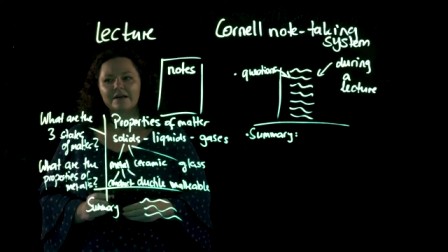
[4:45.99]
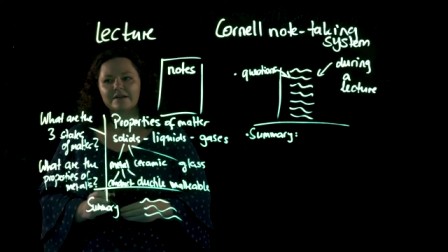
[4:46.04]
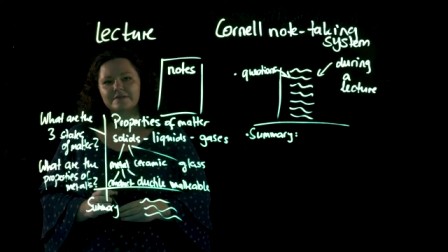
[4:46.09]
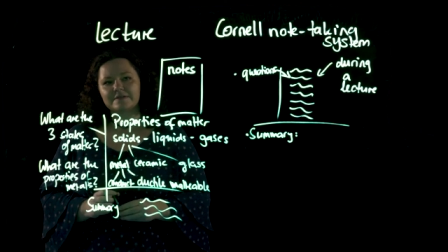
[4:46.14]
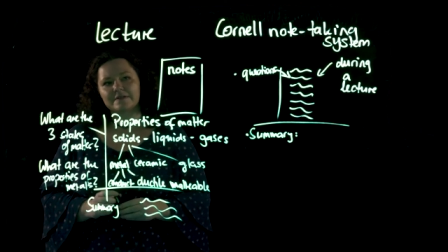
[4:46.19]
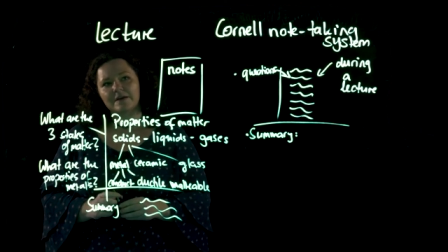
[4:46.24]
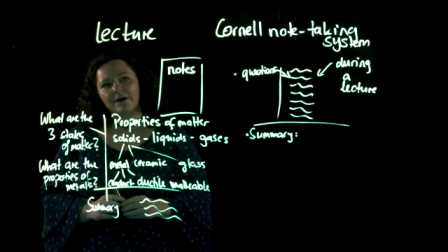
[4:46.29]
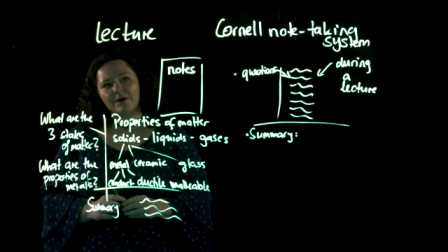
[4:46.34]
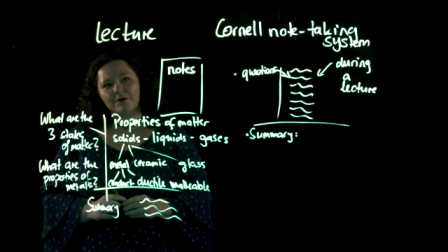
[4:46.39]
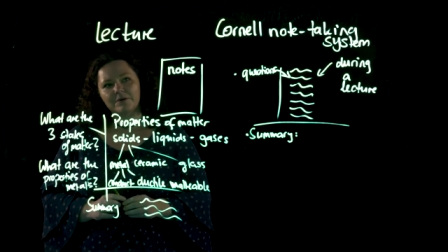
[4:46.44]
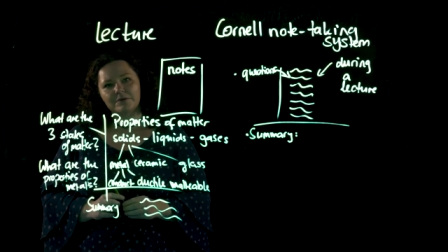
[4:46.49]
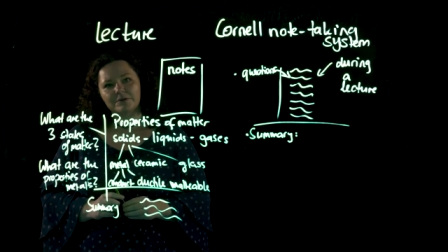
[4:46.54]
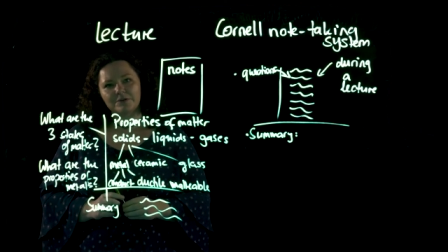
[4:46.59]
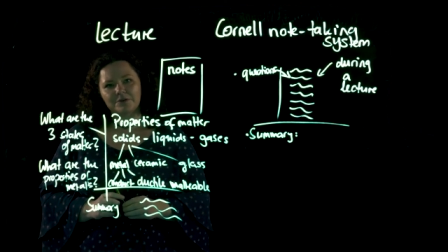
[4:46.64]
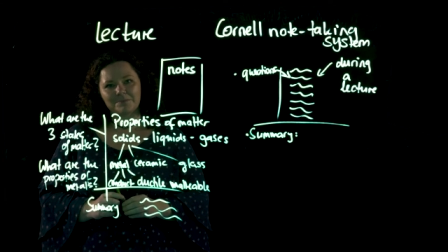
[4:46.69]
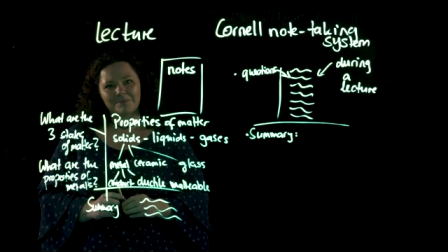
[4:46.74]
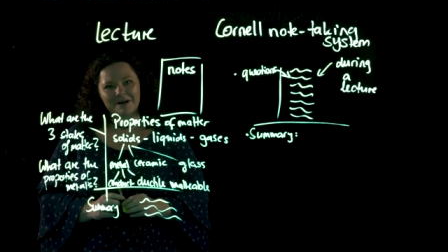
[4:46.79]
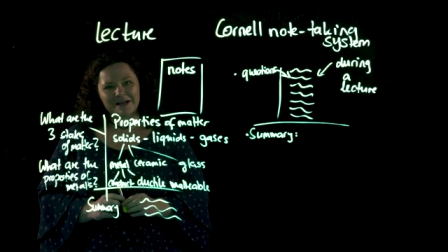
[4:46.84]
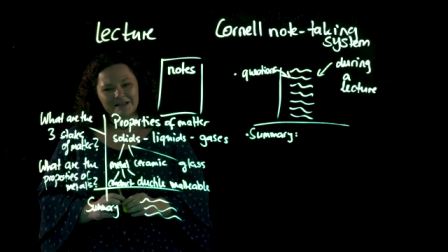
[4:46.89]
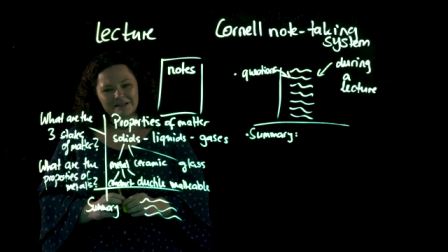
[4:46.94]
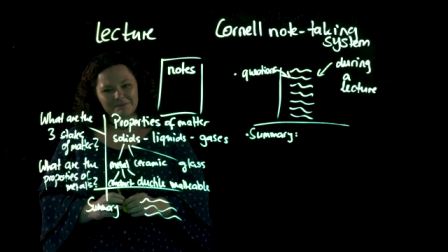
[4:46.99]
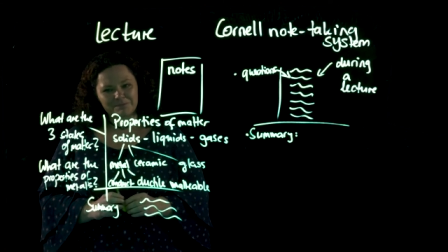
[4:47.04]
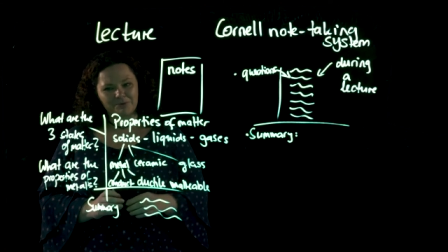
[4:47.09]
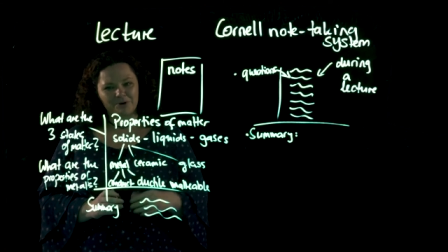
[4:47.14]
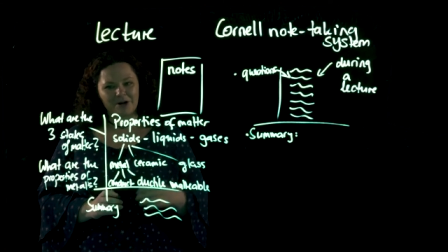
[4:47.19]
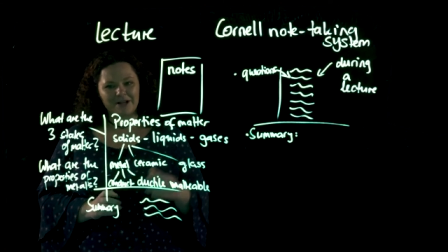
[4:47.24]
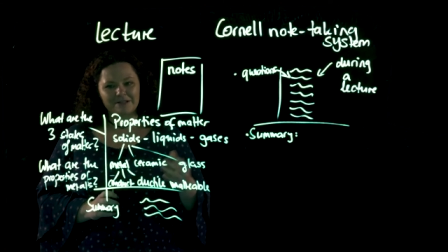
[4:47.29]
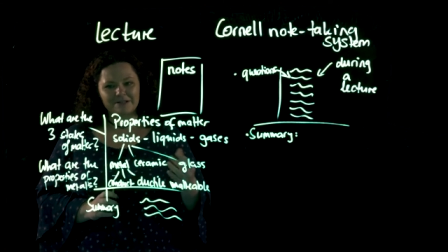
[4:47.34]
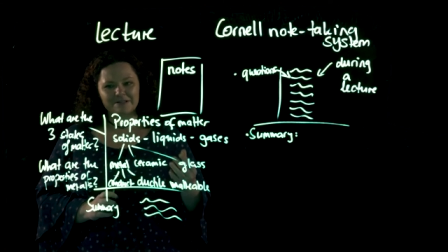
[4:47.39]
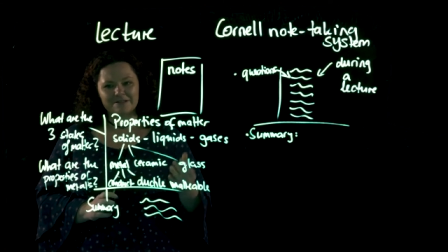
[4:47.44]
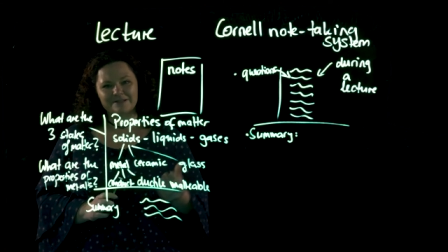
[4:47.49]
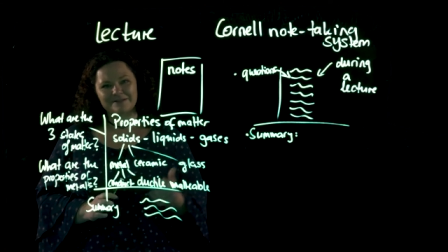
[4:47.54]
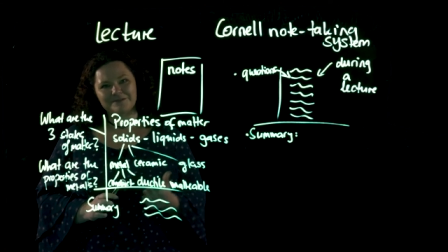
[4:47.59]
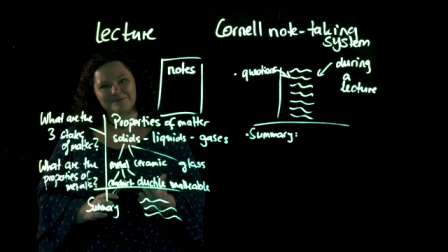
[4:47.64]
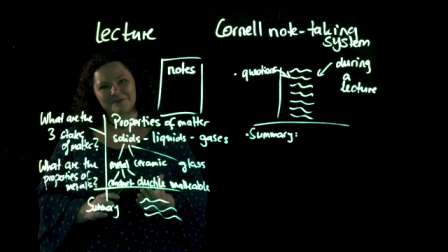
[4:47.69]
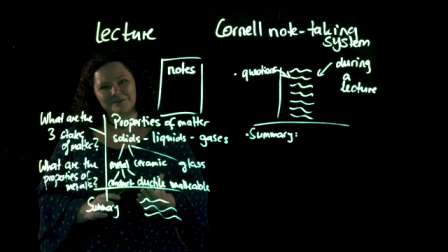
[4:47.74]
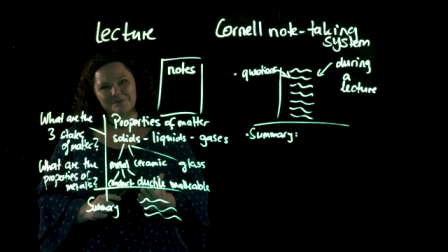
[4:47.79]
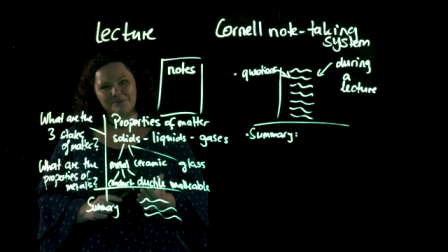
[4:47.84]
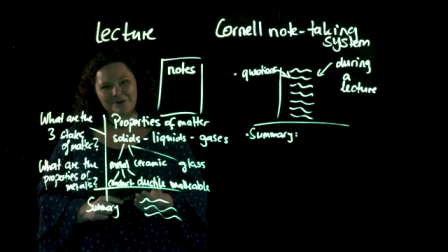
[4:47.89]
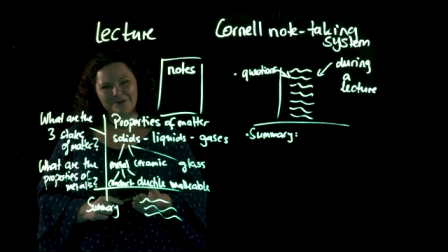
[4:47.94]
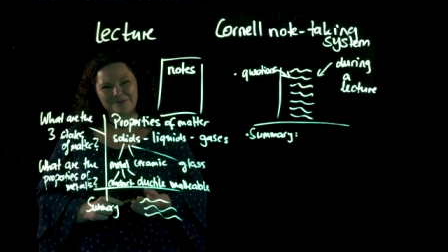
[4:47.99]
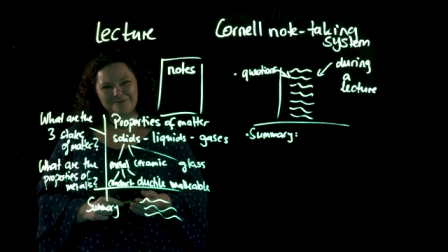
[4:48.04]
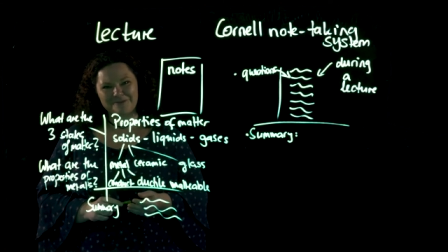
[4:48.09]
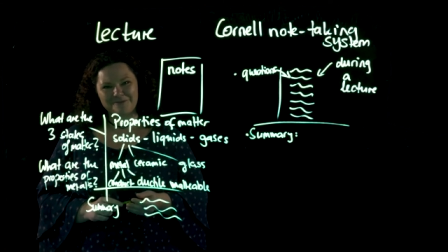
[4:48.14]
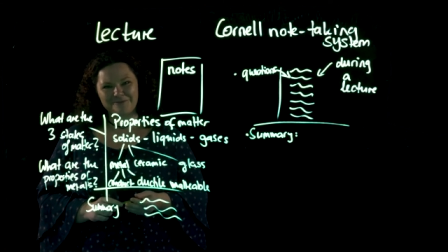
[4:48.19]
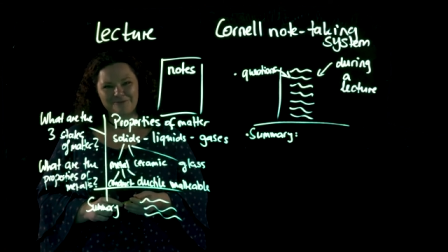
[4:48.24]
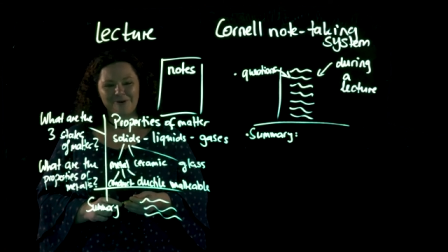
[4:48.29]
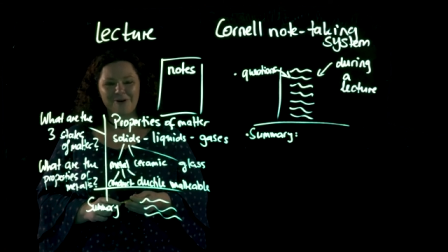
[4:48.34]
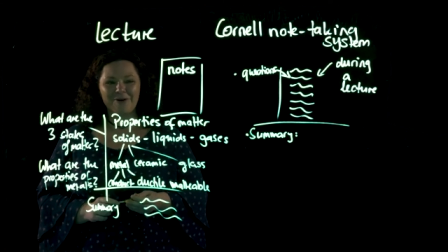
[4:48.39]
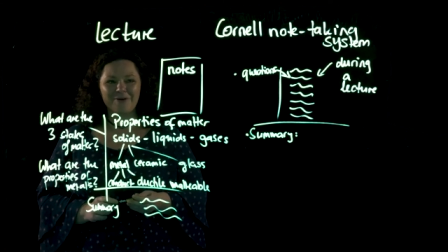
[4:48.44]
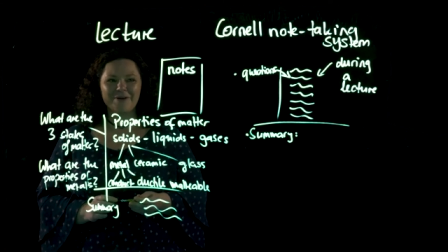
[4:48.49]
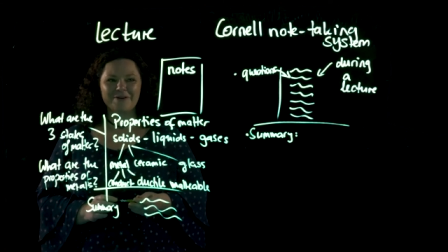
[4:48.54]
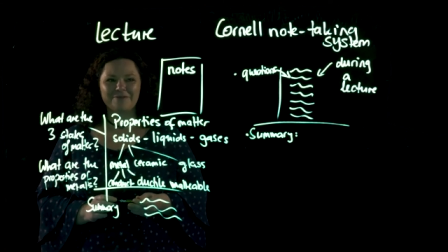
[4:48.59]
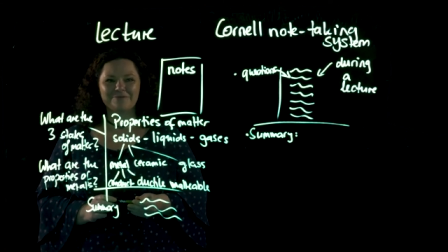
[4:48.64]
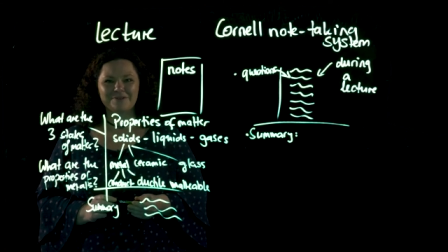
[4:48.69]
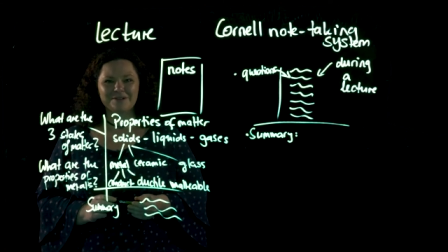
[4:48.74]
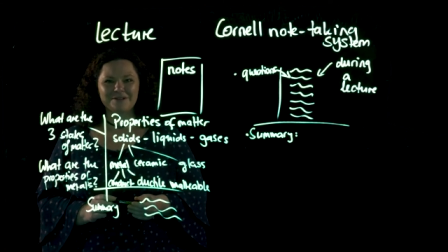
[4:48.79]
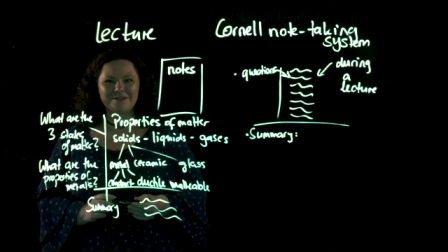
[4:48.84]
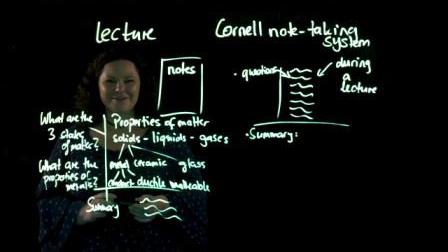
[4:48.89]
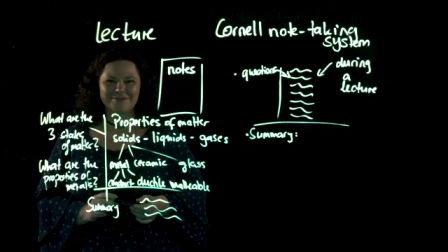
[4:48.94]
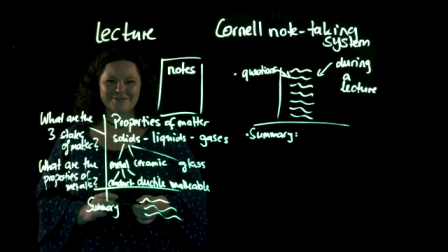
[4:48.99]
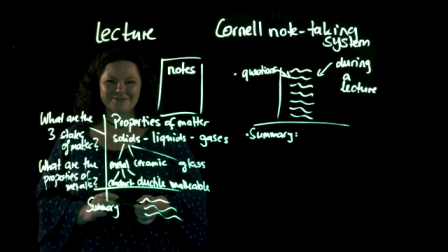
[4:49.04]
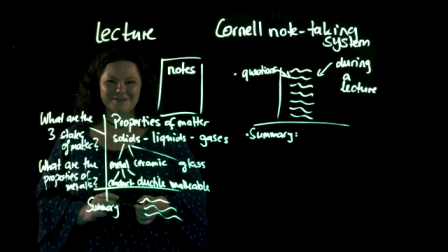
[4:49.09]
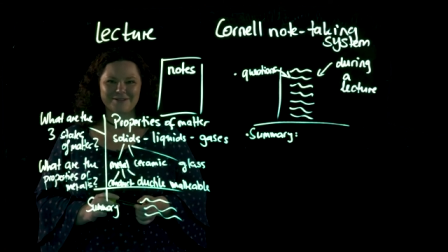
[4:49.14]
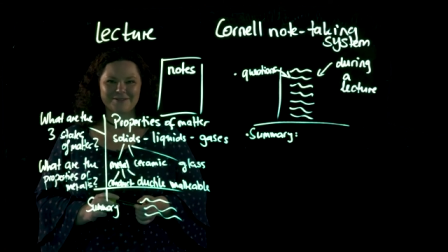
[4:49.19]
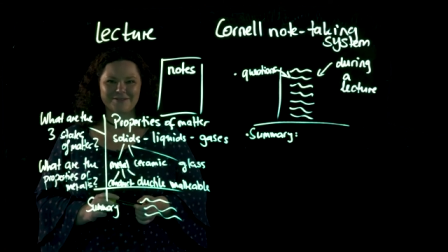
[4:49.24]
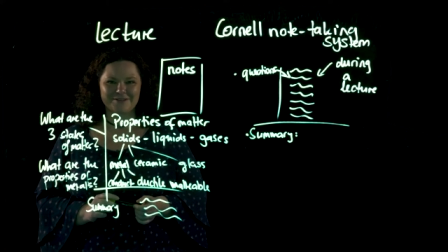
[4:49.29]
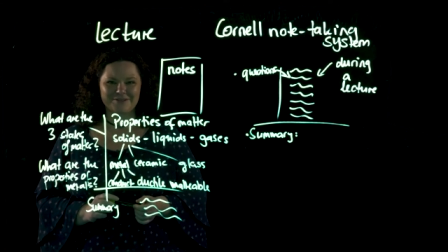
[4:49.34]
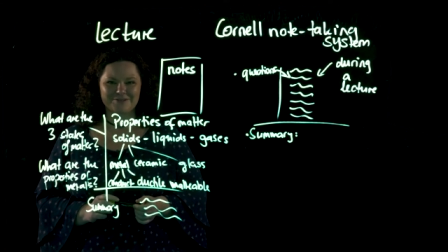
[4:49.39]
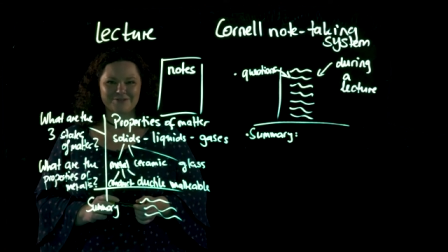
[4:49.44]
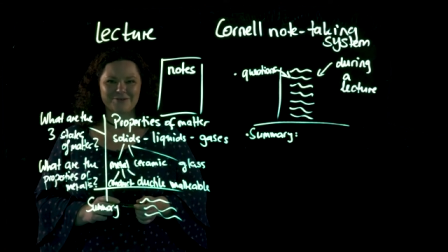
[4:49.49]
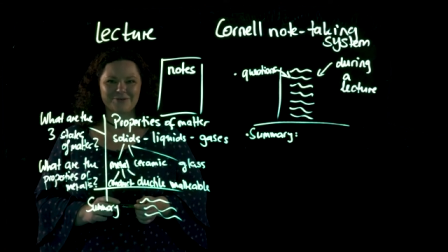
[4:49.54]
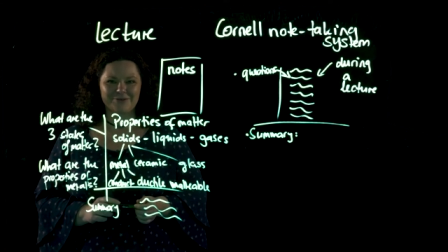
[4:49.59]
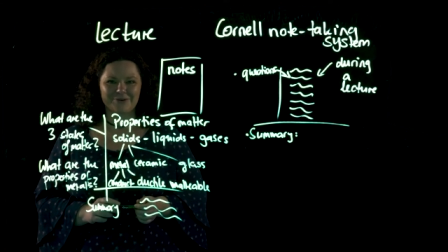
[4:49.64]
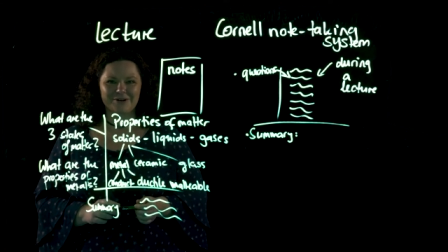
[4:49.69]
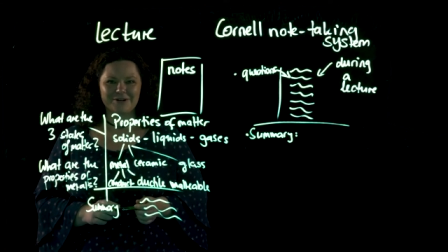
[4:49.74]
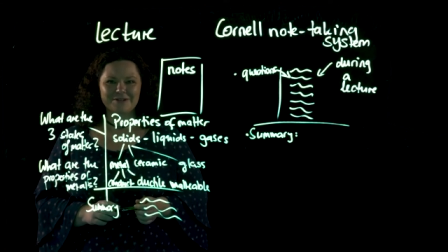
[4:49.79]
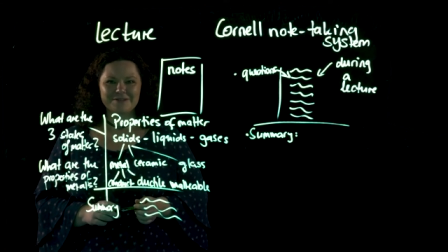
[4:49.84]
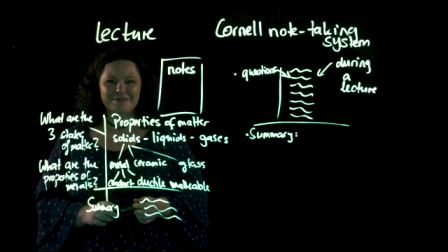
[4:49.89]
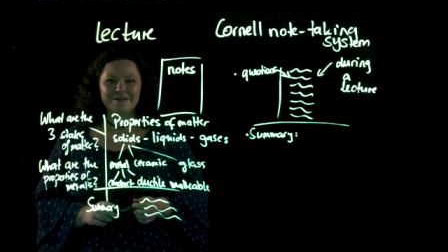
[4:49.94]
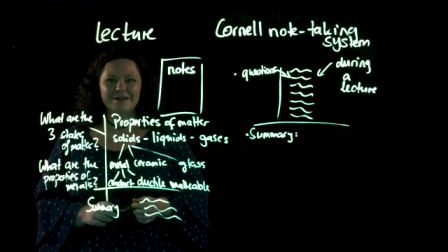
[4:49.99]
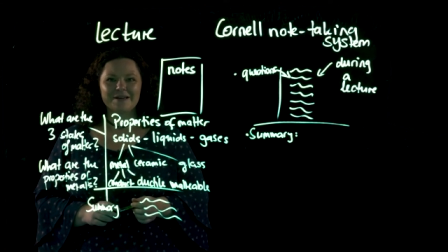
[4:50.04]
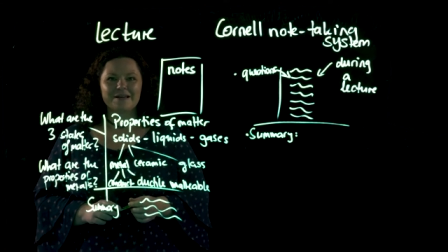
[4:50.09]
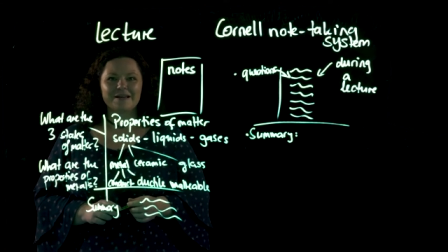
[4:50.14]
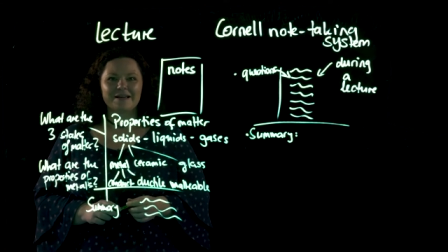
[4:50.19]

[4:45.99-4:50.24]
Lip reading: So you might practice it with one of the following videos in this course,